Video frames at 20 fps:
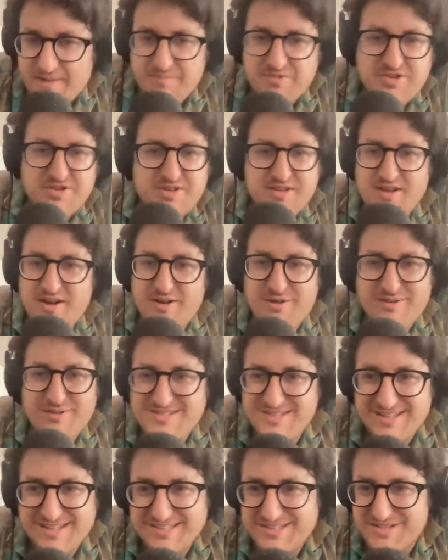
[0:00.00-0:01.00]
I'm, you know,
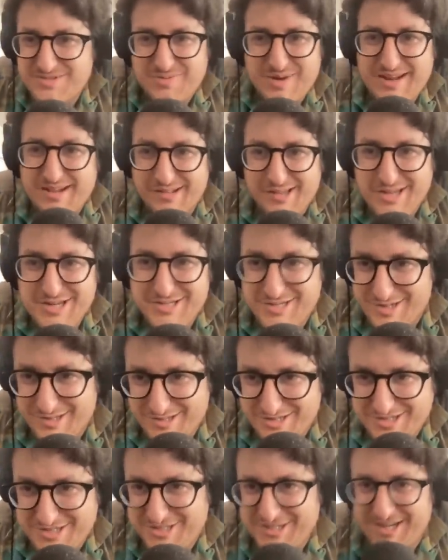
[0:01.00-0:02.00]
it's not like there's regulation
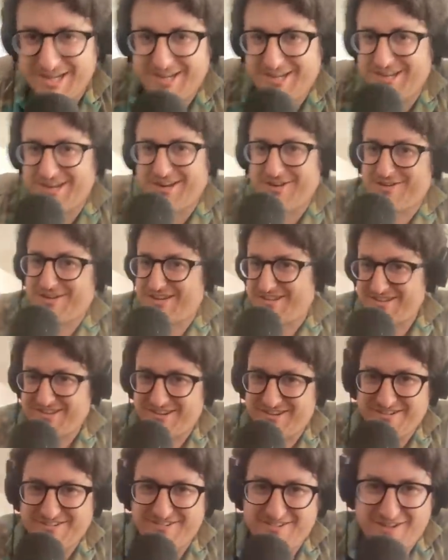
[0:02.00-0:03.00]
on this shit. You know, like
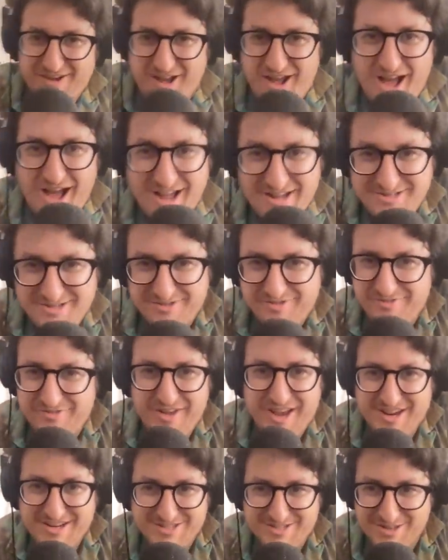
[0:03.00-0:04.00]
the, no. the odds are
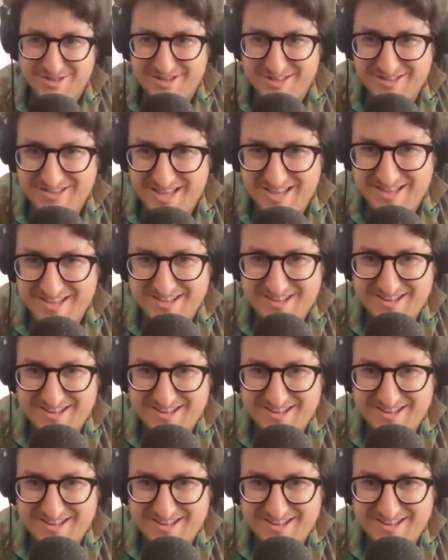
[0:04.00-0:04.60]
Curacao, fixed.